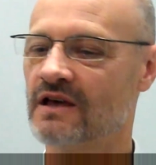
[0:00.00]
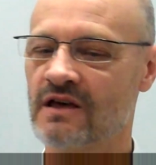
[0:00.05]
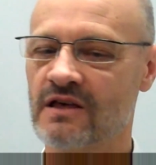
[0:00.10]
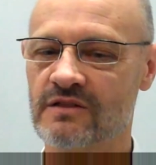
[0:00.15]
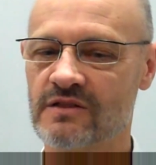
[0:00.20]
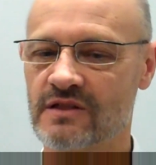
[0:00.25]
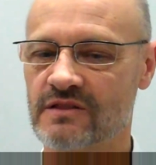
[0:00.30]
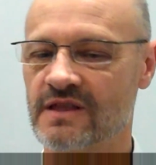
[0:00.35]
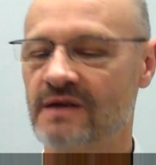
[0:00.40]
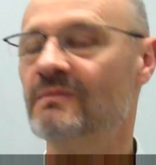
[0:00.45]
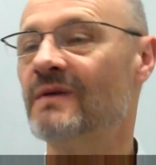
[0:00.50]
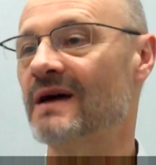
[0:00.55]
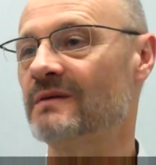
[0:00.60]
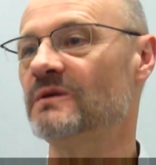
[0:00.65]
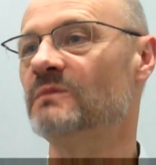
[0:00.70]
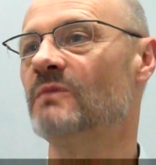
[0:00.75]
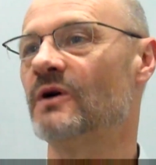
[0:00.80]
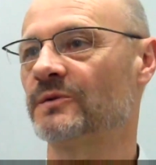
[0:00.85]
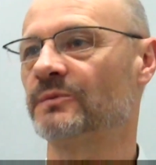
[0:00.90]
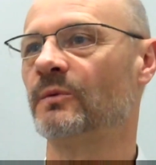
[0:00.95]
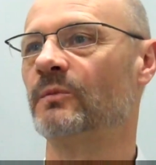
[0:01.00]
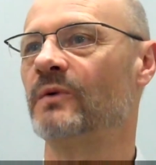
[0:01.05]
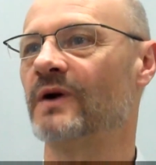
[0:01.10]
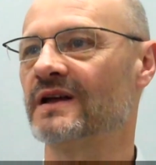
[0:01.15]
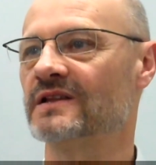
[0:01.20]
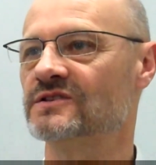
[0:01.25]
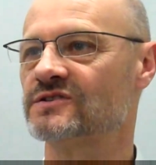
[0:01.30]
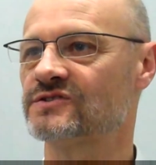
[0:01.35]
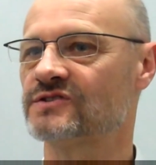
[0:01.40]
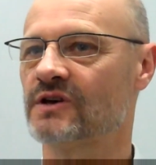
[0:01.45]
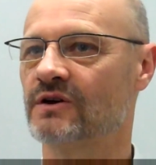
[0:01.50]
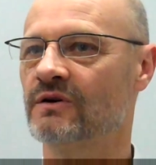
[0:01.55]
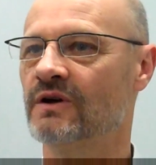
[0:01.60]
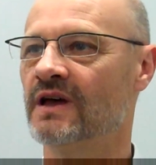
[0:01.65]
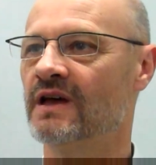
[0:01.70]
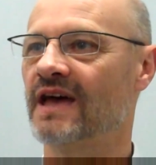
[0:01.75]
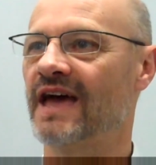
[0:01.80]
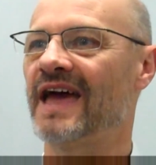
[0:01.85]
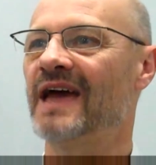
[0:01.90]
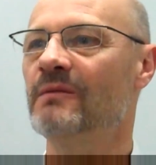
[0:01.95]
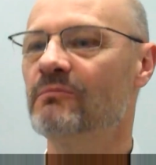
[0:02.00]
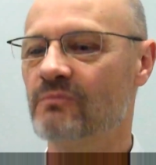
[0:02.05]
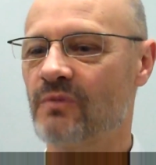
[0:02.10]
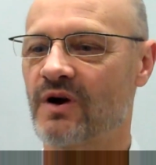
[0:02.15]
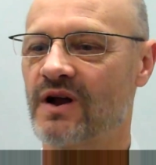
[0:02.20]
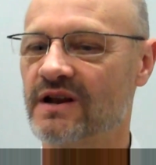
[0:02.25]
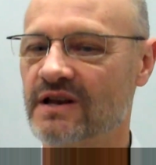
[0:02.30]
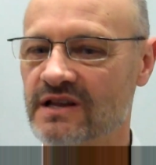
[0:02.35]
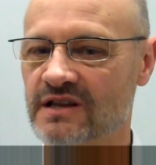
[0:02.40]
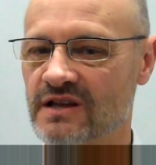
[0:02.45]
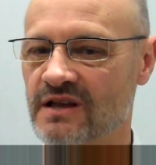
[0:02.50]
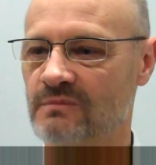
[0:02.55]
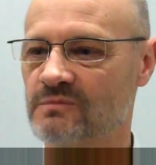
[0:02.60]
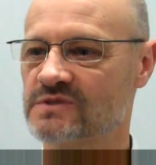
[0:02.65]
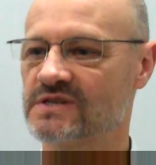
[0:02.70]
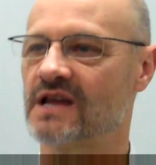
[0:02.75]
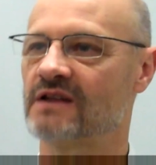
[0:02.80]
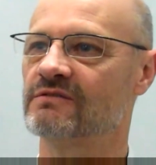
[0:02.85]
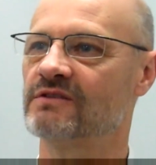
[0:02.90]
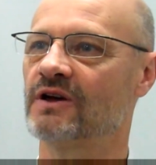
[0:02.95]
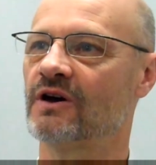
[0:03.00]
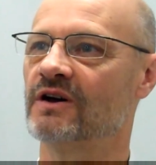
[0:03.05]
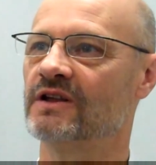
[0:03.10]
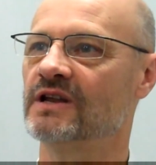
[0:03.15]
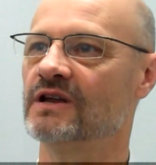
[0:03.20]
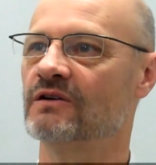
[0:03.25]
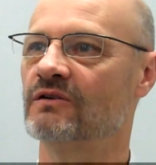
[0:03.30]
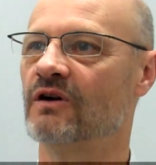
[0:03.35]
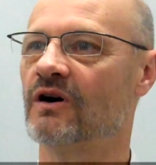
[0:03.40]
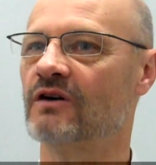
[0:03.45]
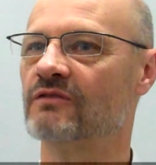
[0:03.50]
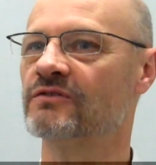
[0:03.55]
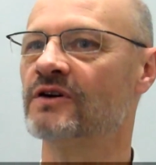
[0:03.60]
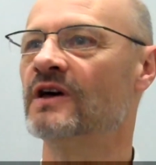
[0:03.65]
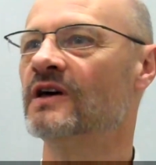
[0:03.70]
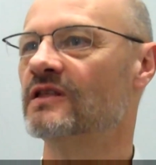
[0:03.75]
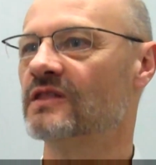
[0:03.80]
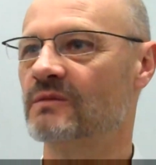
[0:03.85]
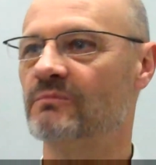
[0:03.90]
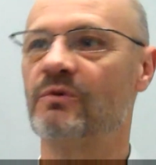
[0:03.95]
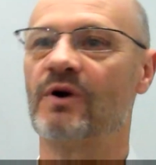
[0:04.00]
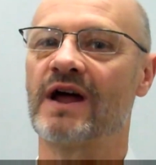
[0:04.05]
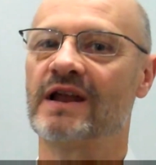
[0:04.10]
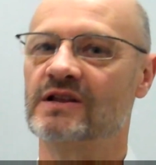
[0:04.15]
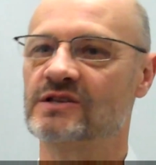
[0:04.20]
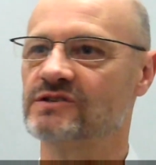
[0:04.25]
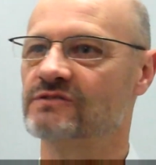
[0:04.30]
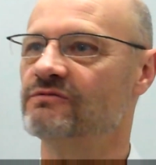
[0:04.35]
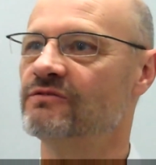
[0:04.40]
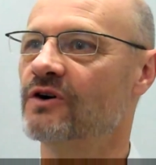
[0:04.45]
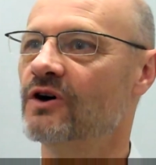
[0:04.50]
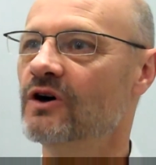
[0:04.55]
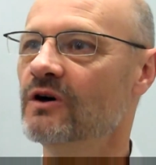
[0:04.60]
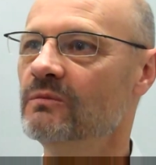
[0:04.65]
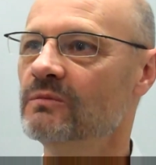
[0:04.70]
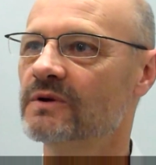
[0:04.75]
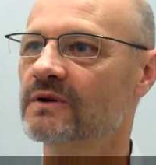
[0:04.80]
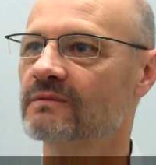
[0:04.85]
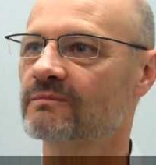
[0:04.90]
that there may be multiple brains. So mBraining comes out of the idea of the brain is a verb.